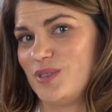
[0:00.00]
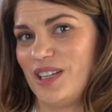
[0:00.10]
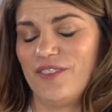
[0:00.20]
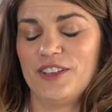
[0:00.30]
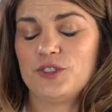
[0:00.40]

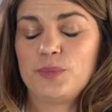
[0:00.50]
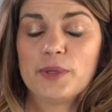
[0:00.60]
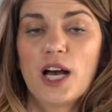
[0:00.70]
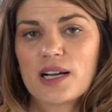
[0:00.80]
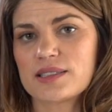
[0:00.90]
if it
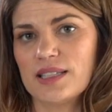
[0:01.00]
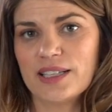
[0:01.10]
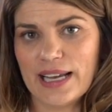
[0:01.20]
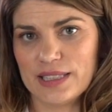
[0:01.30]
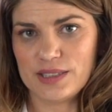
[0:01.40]
blocks
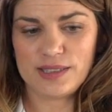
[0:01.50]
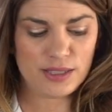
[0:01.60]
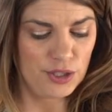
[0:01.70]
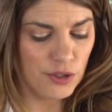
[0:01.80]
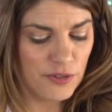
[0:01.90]

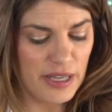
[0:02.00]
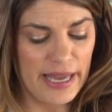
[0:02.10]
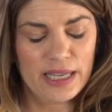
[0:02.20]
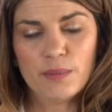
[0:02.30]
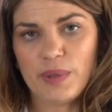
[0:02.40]
against UV
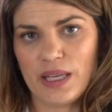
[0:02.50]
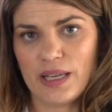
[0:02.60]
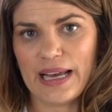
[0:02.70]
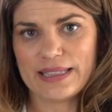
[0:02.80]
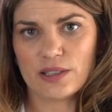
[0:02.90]
A and
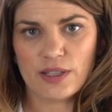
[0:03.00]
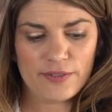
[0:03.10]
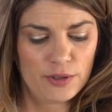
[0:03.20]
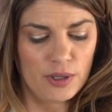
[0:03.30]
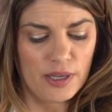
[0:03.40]
B at the
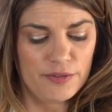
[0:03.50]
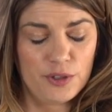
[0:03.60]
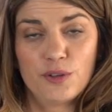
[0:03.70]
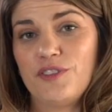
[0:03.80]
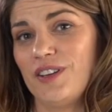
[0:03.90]
level of
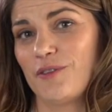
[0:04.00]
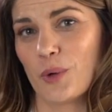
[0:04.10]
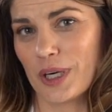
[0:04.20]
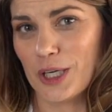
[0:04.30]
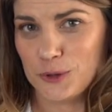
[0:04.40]
UV
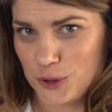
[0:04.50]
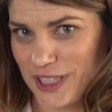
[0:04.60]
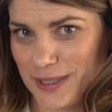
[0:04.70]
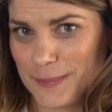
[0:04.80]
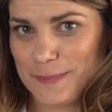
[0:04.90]
400.